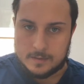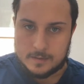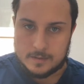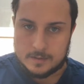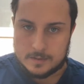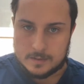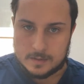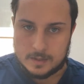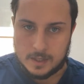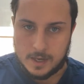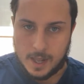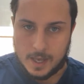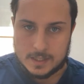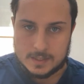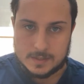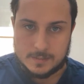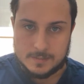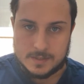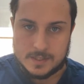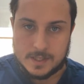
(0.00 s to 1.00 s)
The
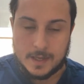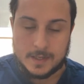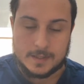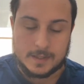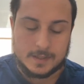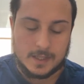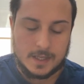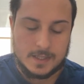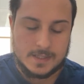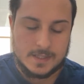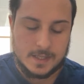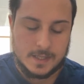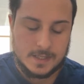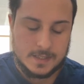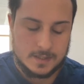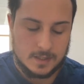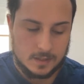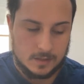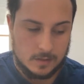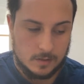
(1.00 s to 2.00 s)
next mistake that I see
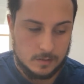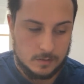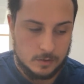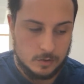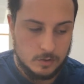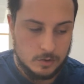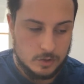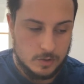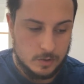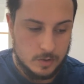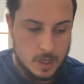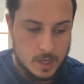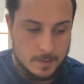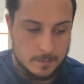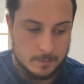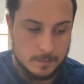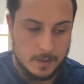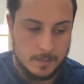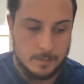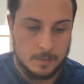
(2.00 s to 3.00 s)
is that
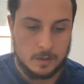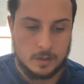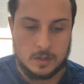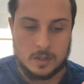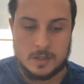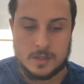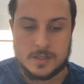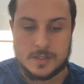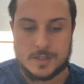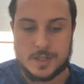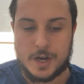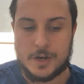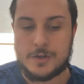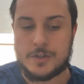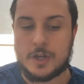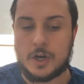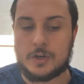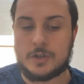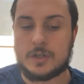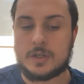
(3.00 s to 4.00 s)
usually people start
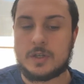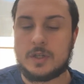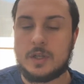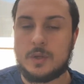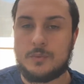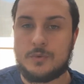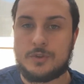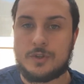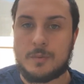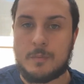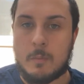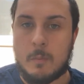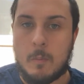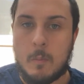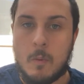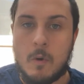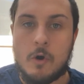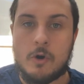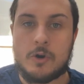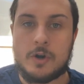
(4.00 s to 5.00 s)
the article with a
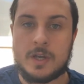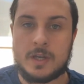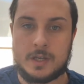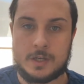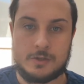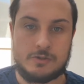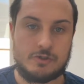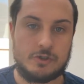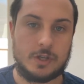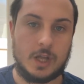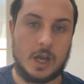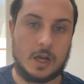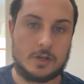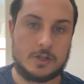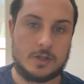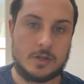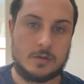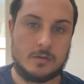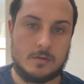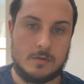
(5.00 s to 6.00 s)
boring
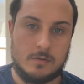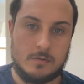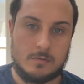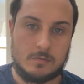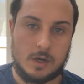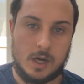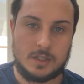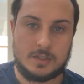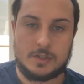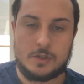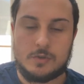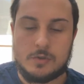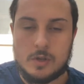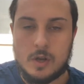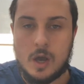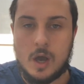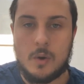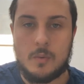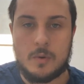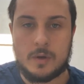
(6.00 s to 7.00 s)
introduction, right? So
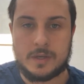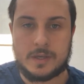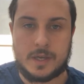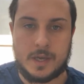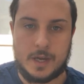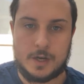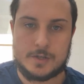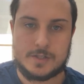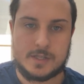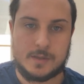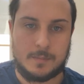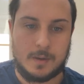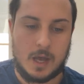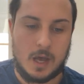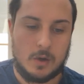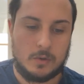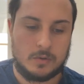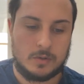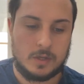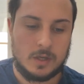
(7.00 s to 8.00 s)
no one cares
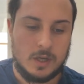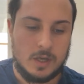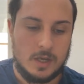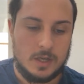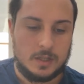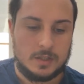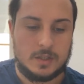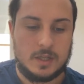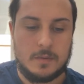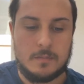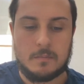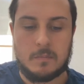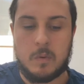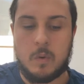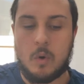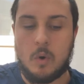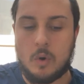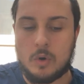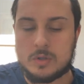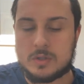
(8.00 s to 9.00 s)
about the
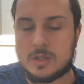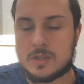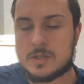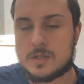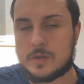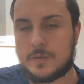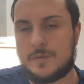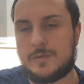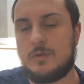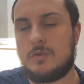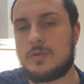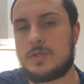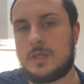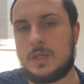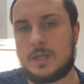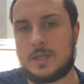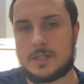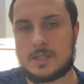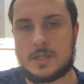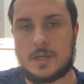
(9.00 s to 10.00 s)
importance of
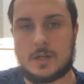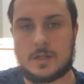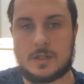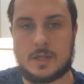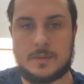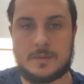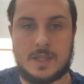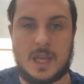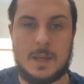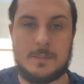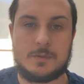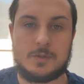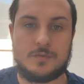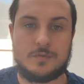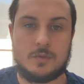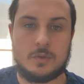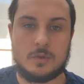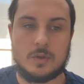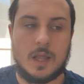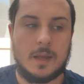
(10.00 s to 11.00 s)
using a certain types
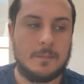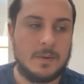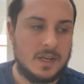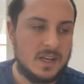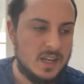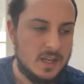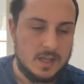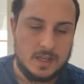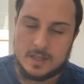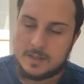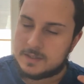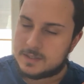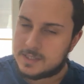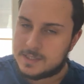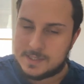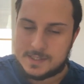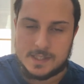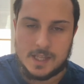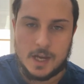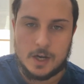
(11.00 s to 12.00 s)
of tool. I mean,
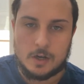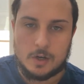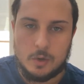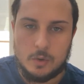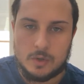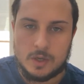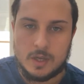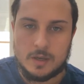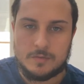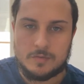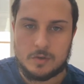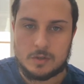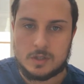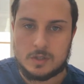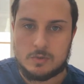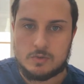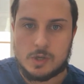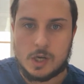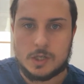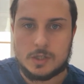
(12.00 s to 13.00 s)
since they are looking for
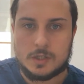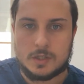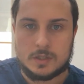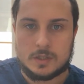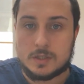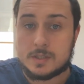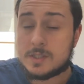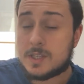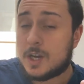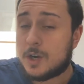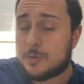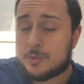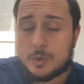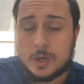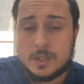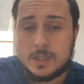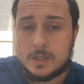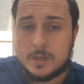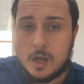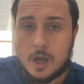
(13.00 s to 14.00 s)
these articles, they
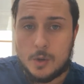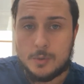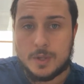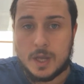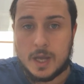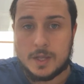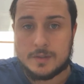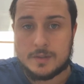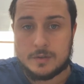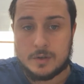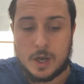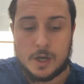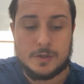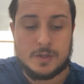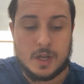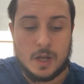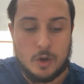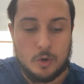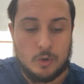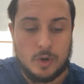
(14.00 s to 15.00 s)
already know that, right?
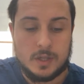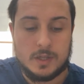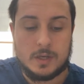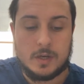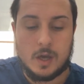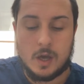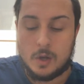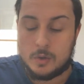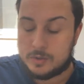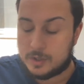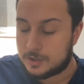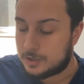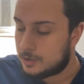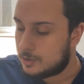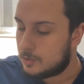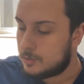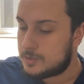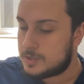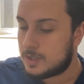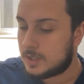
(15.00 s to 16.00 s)
They already know that
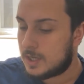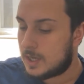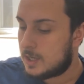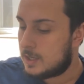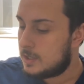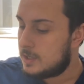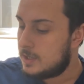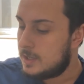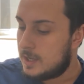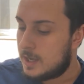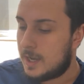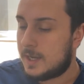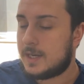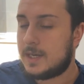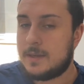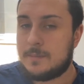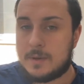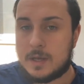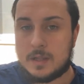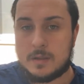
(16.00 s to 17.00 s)
using an
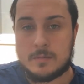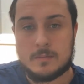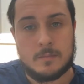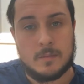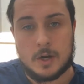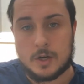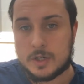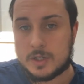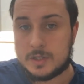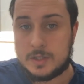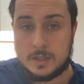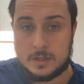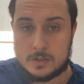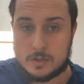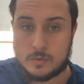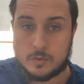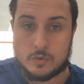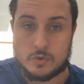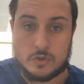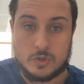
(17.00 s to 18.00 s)
email marketing
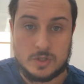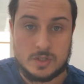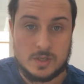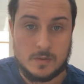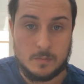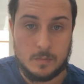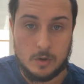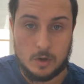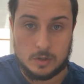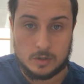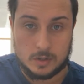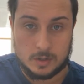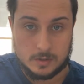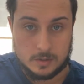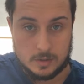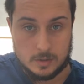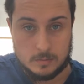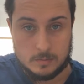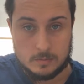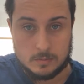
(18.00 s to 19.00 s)
solution is important,
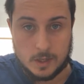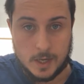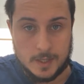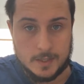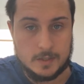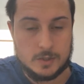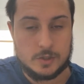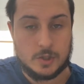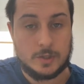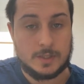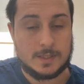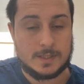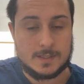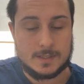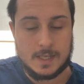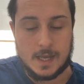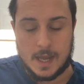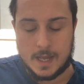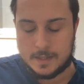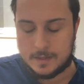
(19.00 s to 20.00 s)
right? So
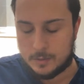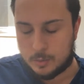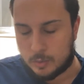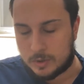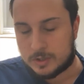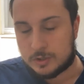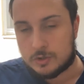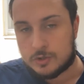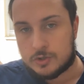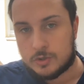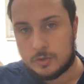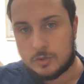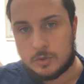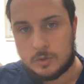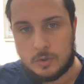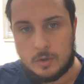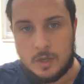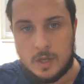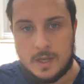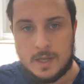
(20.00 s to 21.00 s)
instead, what you should
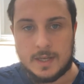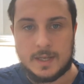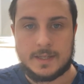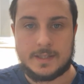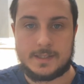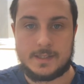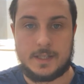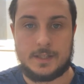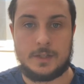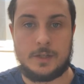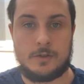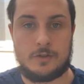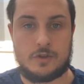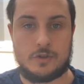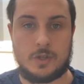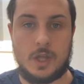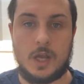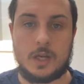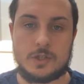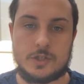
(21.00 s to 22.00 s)
do inside the
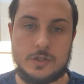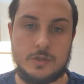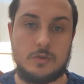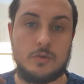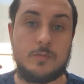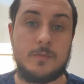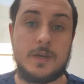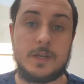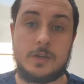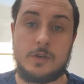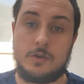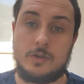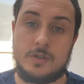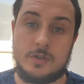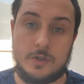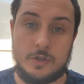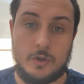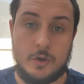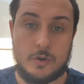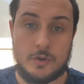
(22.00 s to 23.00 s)
introduction to make
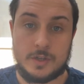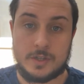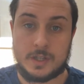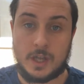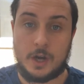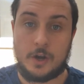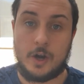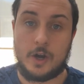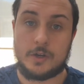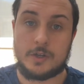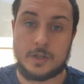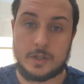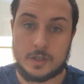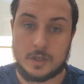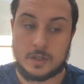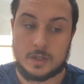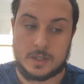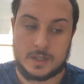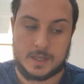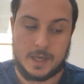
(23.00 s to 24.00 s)
your entire
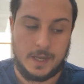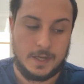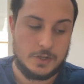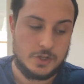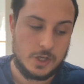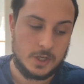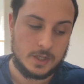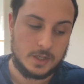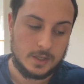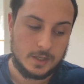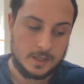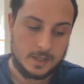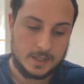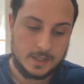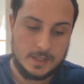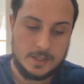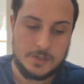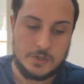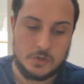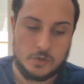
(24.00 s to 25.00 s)
article engaging
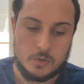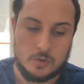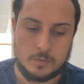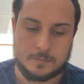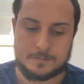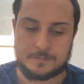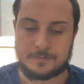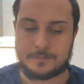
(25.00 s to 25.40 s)
is to